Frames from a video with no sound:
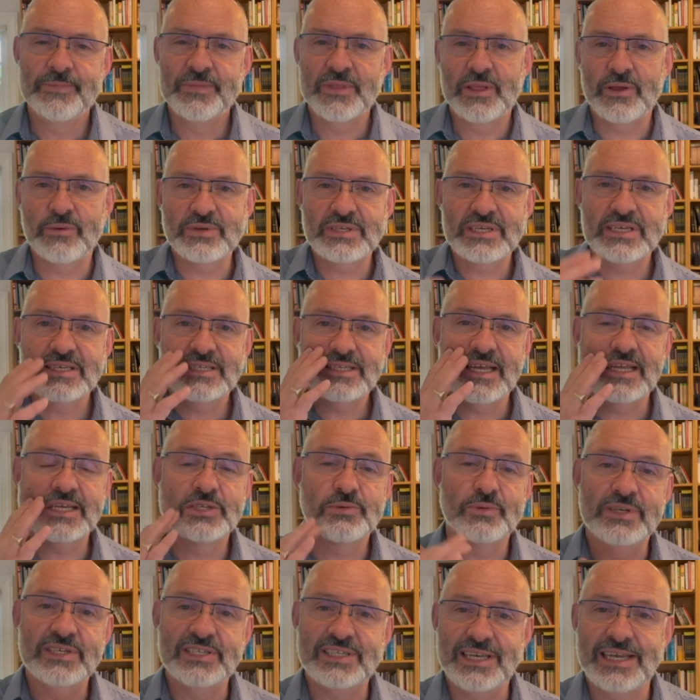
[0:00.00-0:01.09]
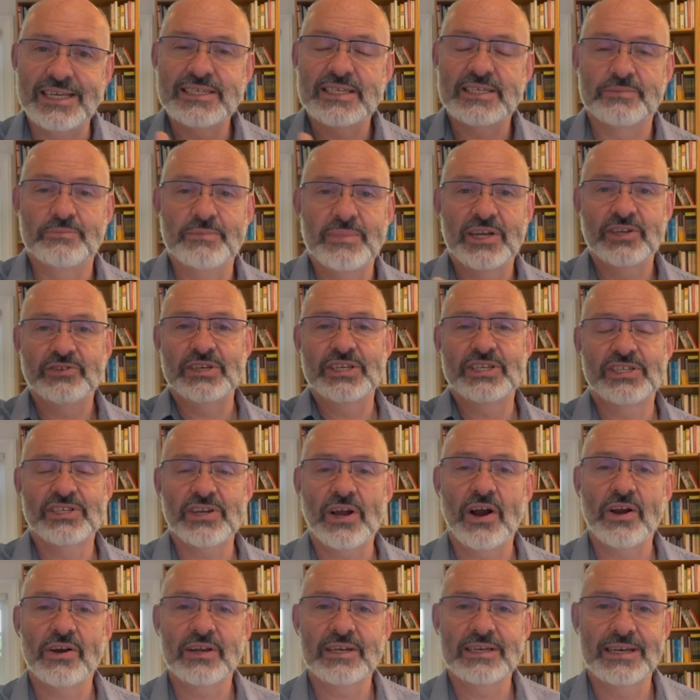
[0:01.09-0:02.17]
There was a sense when Jesus' ministry
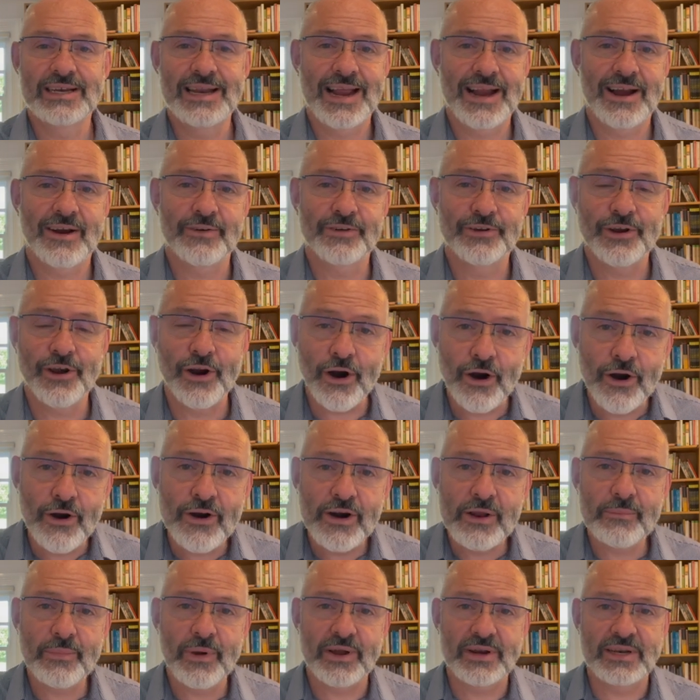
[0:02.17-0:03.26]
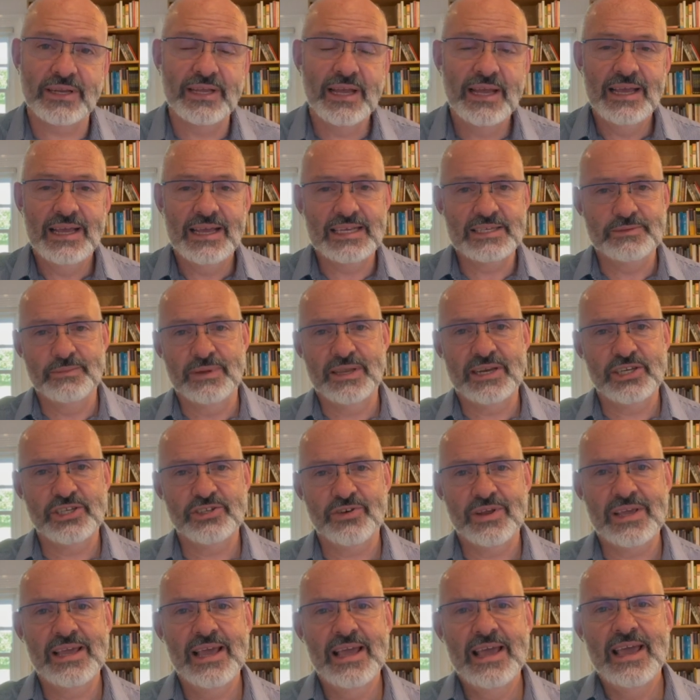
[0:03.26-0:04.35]
started and Herod heard about his
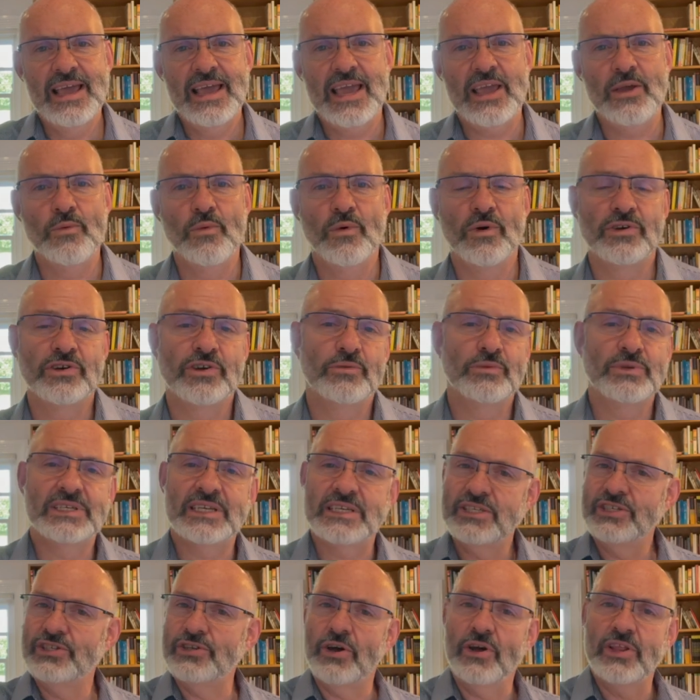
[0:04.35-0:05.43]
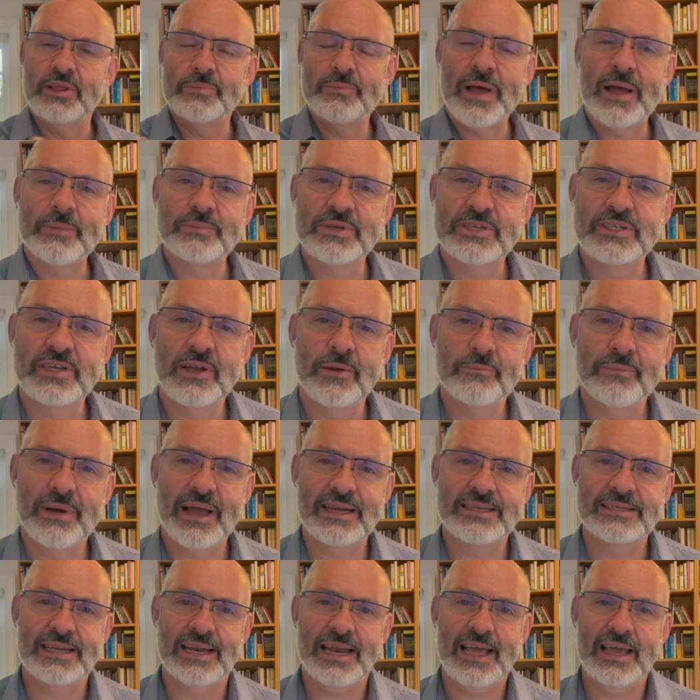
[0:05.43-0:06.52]
ministry, he wondered, was this John the Baptist come
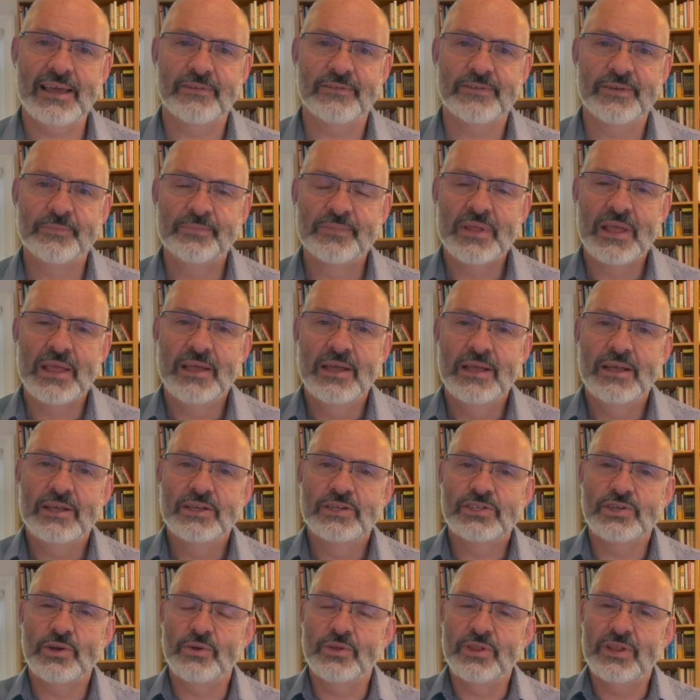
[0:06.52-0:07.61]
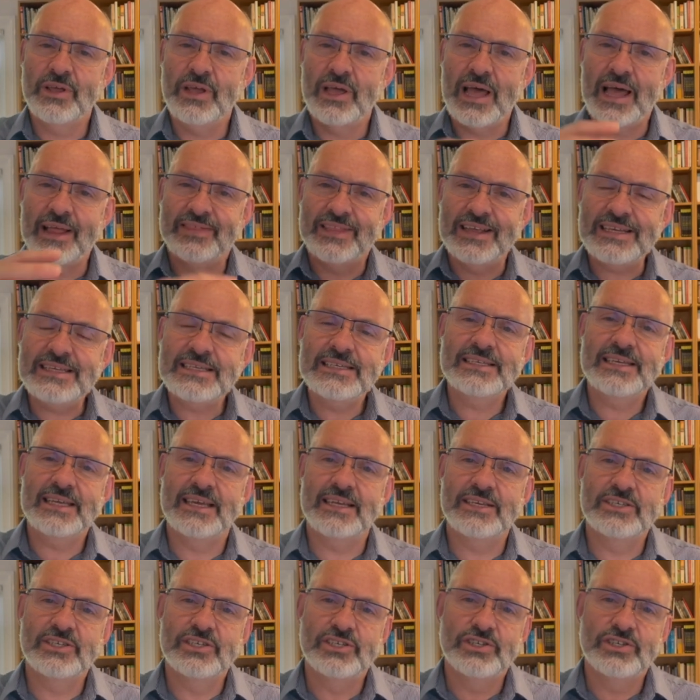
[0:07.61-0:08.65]
back to life? So at this stage,